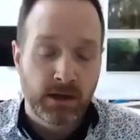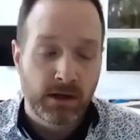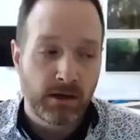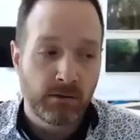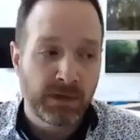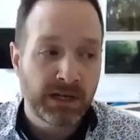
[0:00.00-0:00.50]

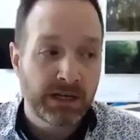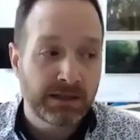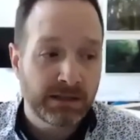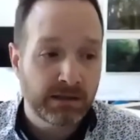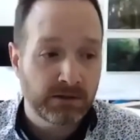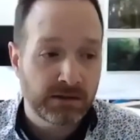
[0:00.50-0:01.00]
But it is
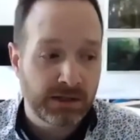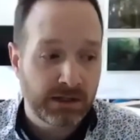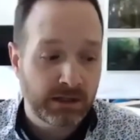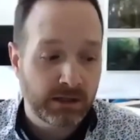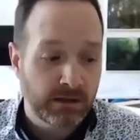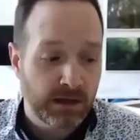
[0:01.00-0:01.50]

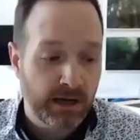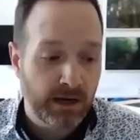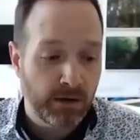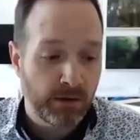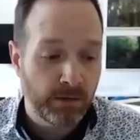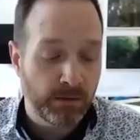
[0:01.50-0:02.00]
interesting
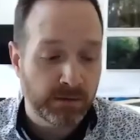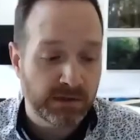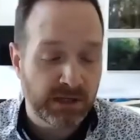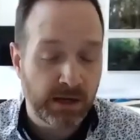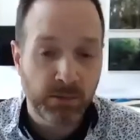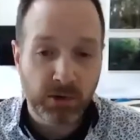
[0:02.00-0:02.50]
how
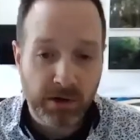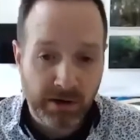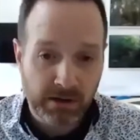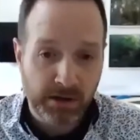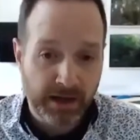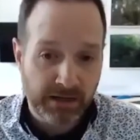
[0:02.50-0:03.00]

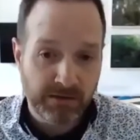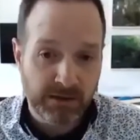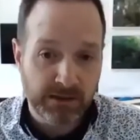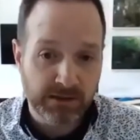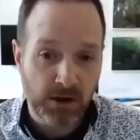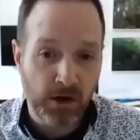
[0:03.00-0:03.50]
temporary a lot of
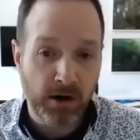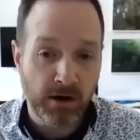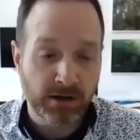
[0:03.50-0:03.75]
these are,